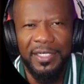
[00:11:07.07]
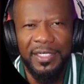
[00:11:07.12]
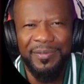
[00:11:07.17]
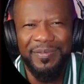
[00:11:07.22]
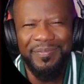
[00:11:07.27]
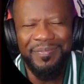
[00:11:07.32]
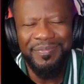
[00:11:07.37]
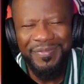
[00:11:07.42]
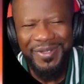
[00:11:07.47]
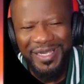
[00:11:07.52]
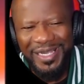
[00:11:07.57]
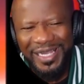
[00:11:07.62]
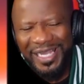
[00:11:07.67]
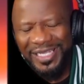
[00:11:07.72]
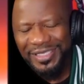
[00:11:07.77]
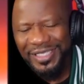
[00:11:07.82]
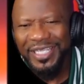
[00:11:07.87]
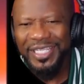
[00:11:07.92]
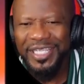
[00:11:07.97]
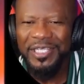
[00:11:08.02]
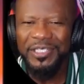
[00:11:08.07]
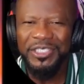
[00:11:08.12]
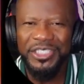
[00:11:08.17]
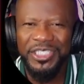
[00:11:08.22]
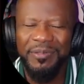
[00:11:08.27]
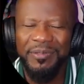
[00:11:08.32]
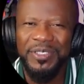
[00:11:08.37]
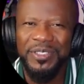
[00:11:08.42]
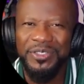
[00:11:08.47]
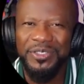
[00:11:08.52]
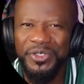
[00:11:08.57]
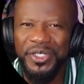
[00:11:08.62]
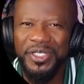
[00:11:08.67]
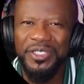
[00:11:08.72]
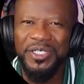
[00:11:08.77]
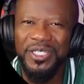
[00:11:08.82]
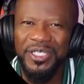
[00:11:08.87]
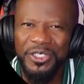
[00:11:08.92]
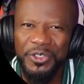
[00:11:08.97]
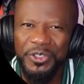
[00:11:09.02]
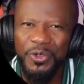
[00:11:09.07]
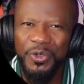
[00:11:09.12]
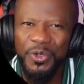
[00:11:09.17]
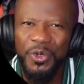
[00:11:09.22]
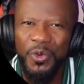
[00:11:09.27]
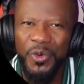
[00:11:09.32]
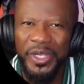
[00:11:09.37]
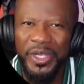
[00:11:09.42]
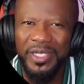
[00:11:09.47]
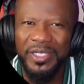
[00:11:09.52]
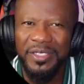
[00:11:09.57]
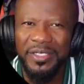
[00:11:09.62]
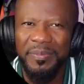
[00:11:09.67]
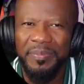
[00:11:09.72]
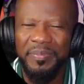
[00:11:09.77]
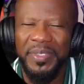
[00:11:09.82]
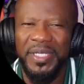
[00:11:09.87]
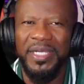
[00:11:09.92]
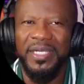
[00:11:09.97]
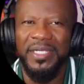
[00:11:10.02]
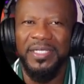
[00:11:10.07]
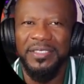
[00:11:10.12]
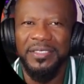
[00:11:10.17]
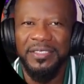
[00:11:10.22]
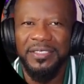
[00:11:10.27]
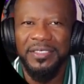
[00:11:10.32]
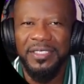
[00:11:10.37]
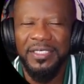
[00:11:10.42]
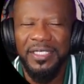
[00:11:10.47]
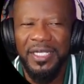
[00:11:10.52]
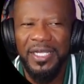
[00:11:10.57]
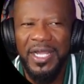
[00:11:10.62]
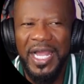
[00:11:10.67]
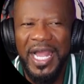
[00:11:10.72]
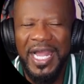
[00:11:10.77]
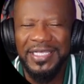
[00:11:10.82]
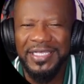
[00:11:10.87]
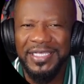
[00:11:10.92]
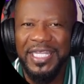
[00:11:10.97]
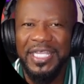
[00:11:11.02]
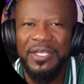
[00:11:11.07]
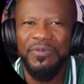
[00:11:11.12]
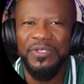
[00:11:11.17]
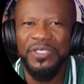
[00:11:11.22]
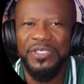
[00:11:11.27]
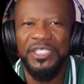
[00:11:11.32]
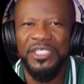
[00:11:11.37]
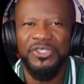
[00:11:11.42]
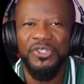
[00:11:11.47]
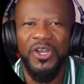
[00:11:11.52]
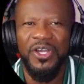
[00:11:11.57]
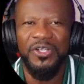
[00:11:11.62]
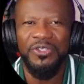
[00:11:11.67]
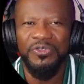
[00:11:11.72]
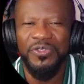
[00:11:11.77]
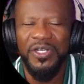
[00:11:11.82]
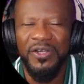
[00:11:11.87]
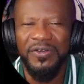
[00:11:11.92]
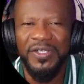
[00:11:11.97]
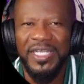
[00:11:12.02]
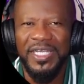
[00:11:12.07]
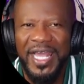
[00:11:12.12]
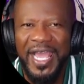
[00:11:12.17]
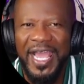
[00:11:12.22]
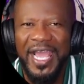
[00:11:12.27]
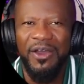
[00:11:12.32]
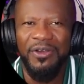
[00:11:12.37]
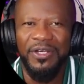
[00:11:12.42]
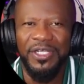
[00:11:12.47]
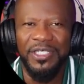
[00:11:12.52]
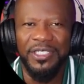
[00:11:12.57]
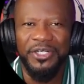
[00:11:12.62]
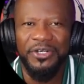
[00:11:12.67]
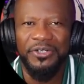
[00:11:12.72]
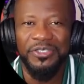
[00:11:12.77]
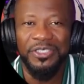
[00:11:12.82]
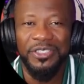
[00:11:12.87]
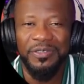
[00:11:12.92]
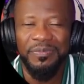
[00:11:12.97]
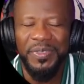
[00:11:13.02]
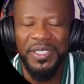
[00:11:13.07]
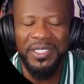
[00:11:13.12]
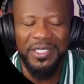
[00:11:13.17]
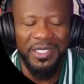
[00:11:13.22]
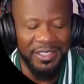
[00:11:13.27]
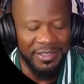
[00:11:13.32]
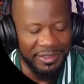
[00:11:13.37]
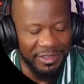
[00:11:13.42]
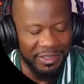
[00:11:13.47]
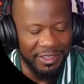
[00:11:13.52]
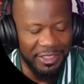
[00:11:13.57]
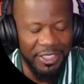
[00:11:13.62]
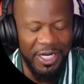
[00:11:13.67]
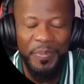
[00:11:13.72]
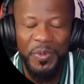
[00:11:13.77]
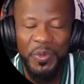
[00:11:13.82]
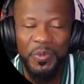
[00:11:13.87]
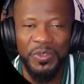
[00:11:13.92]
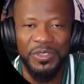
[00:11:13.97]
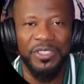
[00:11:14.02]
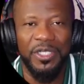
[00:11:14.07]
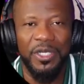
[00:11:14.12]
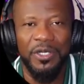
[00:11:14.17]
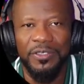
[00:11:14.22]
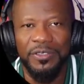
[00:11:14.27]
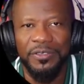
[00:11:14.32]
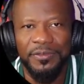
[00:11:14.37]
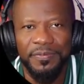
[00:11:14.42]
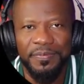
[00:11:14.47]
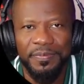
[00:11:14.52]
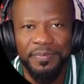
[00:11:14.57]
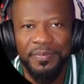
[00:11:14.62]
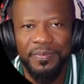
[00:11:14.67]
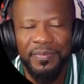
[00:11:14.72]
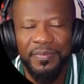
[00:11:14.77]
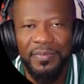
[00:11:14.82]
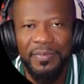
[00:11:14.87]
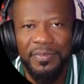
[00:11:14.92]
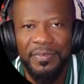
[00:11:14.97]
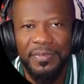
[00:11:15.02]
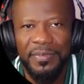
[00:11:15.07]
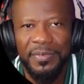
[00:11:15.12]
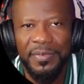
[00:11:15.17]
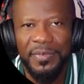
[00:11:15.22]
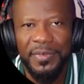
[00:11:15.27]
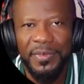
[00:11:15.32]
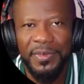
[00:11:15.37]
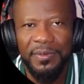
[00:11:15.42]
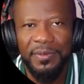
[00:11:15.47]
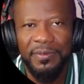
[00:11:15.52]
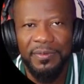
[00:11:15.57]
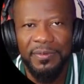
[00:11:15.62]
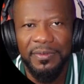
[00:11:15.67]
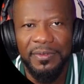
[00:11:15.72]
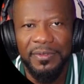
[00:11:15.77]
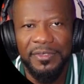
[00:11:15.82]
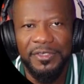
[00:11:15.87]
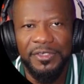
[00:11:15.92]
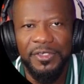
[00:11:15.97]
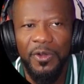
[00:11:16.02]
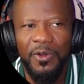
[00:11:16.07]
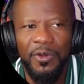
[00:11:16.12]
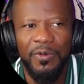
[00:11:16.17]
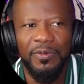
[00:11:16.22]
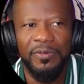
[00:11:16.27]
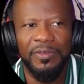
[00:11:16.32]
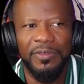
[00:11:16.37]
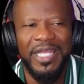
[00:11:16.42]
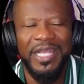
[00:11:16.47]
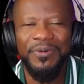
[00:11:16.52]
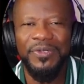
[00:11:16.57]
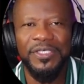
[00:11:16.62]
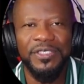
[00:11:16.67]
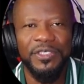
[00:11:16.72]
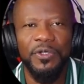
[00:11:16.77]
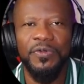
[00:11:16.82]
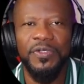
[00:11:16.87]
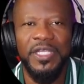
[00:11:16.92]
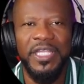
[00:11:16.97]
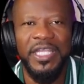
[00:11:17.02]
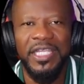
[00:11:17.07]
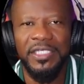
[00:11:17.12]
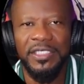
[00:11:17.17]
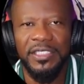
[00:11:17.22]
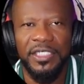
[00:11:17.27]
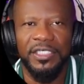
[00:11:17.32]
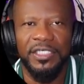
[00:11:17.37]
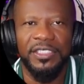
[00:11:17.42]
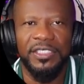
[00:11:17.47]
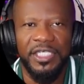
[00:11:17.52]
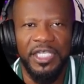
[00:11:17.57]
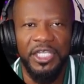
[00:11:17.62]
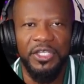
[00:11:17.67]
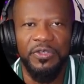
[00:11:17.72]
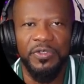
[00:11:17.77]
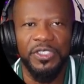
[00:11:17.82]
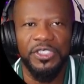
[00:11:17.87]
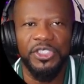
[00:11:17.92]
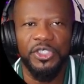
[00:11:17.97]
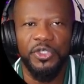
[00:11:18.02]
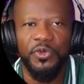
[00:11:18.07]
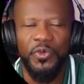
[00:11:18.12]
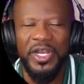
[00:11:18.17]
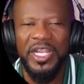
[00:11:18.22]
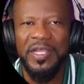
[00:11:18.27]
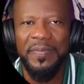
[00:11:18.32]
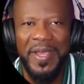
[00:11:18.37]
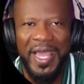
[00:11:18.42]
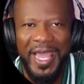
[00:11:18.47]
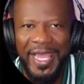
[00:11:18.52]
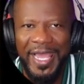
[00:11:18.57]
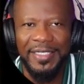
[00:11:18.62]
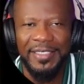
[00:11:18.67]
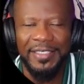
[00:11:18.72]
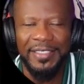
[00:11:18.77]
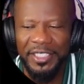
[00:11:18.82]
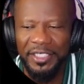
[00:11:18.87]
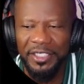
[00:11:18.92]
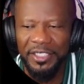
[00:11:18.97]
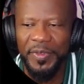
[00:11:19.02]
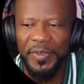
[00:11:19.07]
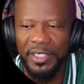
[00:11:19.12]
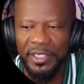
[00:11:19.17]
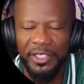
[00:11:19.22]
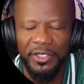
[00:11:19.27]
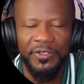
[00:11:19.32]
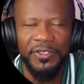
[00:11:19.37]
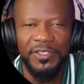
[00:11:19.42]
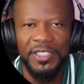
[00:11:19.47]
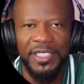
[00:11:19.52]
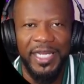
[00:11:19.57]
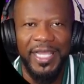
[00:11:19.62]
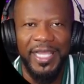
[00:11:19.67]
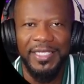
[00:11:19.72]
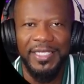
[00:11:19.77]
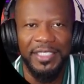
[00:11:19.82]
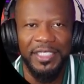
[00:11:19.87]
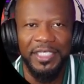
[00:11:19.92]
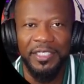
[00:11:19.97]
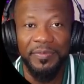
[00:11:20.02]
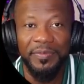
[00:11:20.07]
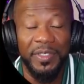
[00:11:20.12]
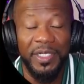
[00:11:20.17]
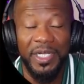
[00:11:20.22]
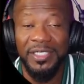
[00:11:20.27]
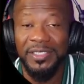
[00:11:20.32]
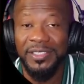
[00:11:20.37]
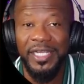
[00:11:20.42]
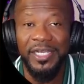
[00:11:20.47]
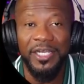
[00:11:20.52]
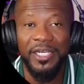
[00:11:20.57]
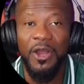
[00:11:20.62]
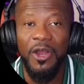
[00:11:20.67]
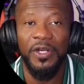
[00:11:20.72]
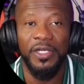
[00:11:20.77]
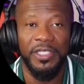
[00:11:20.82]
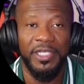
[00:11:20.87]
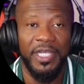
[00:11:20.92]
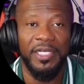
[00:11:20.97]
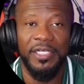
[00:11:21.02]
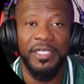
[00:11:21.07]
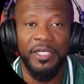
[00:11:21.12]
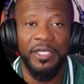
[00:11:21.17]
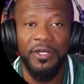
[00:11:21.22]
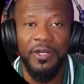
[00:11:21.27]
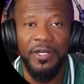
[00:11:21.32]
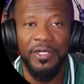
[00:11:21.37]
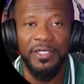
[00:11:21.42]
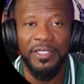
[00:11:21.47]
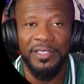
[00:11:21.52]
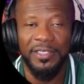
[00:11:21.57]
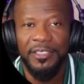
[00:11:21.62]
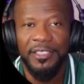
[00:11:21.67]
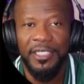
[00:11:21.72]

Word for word: I think he jumped the trigger a little quick, but I think when she started doing all the loud and cursing because the couple was gone. So there was no need to continue to scream at them and cursing at them because they're gone and got in their car.